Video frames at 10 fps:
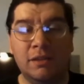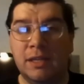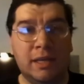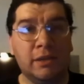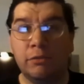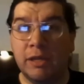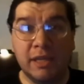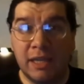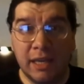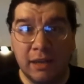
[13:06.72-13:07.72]
And you got a
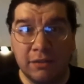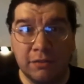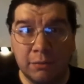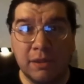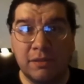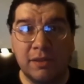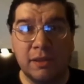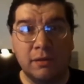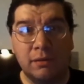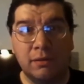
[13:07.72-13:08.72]
great cast right
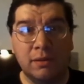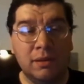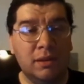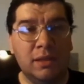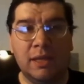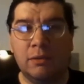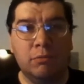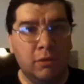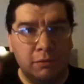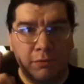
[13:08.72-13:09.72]
there. You
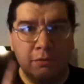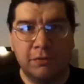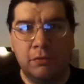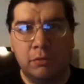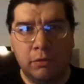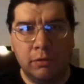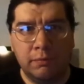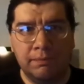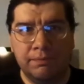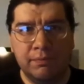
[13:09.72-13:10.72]
got a wonderful
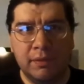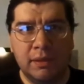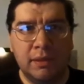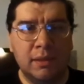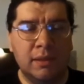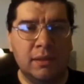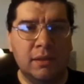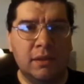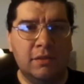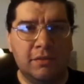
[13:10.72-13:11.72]
score
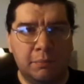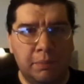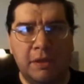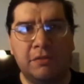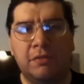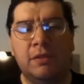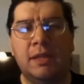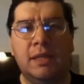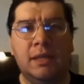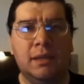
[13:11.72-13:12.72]

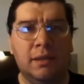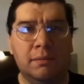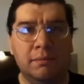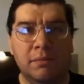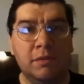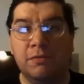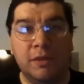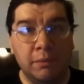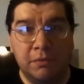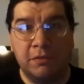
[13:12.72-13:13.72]
especially um, the
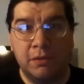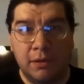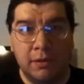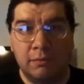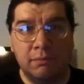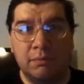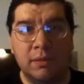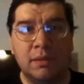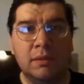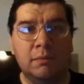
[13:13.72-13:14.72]
theme song
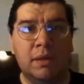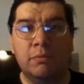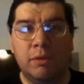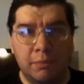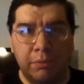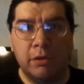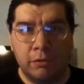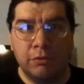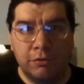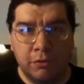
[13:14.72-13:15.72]
by Ray
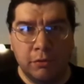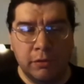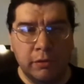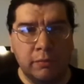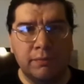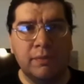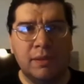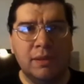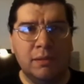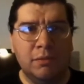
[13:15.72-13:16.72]
Parker Jr.,
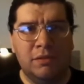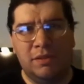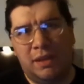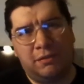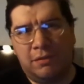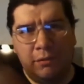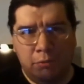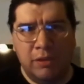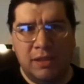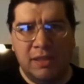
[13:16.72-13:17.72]
which
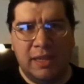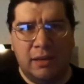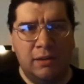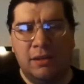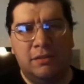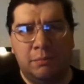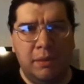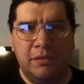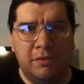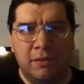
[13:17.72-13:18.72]
actually written it out as
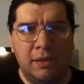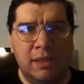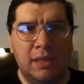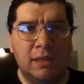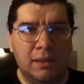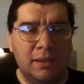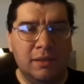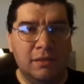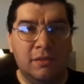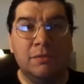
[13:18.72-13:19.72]
basically
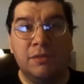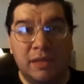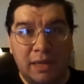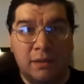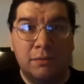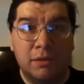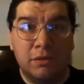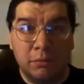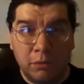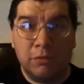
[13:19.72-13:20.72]
something out of
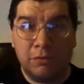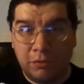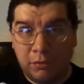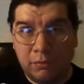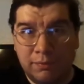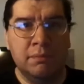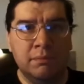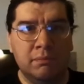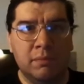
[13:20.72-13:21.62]
a commercial.